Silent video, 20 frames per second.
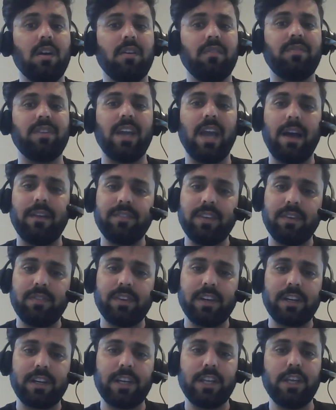We have
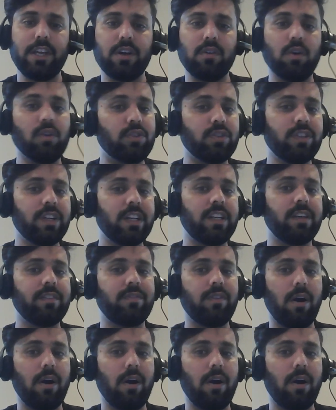definitely alternative